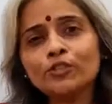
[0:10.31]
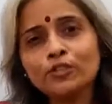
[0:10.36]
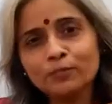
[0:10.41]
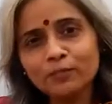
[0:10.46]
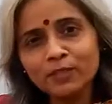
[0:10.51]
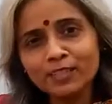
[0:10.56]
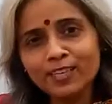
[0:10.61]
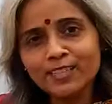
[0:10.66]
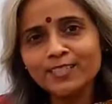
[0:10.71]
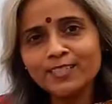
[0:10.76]

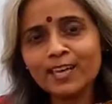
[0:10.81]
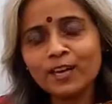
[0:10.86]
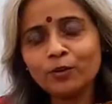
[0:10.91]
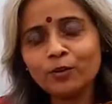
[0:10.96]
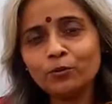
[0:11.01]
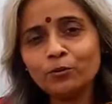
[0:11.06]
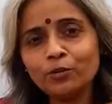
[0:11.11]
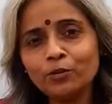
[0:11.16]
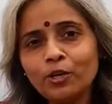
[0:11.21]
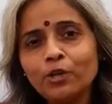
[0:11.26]
Smita
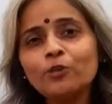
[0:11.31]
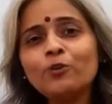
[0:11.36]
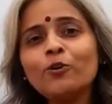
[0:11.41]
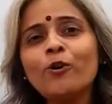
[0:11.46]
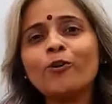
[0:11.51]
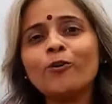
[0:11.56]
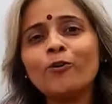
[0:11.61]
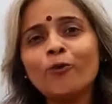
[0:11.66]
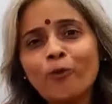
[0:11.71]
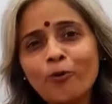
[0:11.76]
Sakpote,
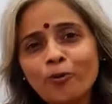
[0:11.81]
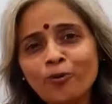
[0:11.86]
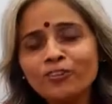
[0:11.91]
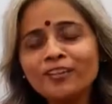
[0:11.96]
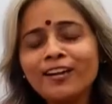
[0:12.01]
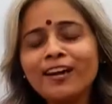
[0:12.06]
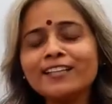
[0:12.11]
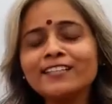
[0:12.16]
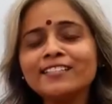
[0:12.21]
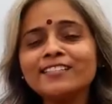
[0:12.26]
your
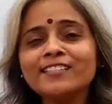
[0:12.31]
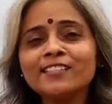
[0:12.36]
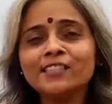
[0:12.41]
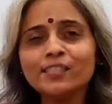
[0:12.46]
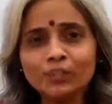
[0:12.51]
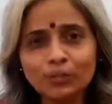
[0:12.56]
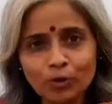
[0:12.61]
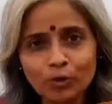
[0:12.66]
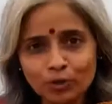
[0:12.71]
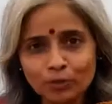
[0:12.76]
own
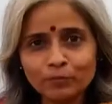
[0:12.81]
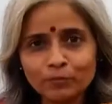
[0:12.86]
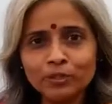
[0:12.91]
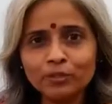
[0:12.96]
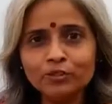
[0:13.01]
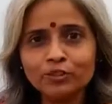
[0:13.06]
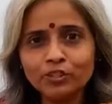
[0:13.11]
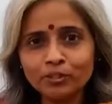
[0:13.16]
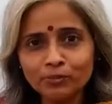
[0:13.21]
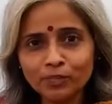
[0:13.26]
consultant
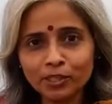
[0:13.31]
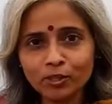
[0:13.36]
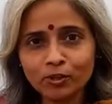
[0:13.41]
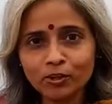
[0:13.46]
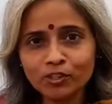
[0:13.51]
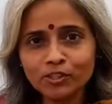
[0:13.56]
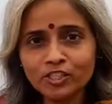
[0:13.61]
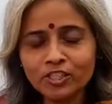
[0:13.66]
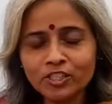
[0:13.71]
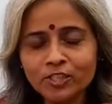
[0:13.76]

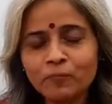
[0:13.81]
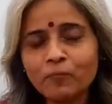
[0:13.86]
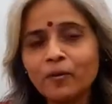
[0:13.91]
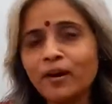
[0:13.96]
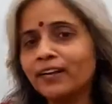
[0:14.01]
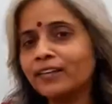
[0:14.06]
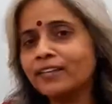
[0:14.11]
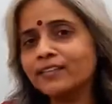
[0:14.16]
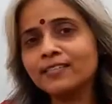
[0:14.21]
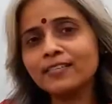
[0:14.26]
cosmeto-dermatologist
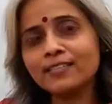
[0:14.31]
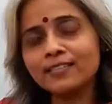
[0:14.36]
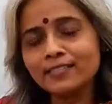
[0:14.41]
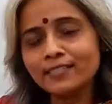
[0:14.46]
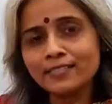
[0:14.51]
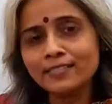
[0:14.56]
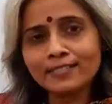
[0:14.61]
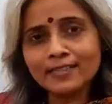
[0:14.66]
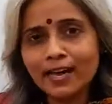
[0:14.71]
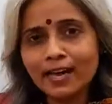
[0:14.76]
practicing
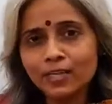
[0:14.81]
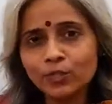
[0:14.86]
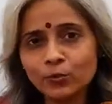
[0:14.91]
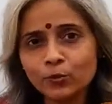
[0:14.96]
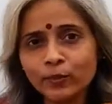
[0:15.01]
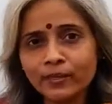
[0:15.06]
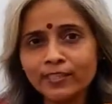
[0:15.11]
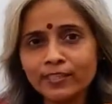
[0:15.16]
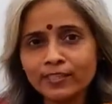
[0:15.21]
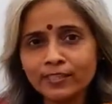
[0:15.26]
since
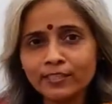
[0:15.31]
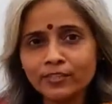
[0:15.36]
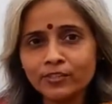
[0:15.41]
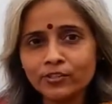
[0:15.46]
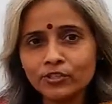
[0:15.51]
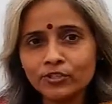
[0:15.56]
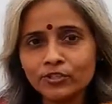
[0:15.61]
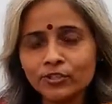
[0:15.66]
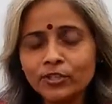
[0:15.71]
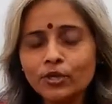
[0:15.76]
last 20
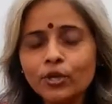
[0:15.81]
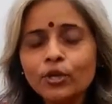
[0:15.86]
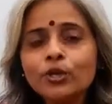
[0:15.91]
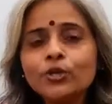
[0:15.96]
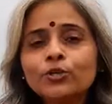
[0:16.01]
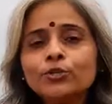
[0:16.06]
years.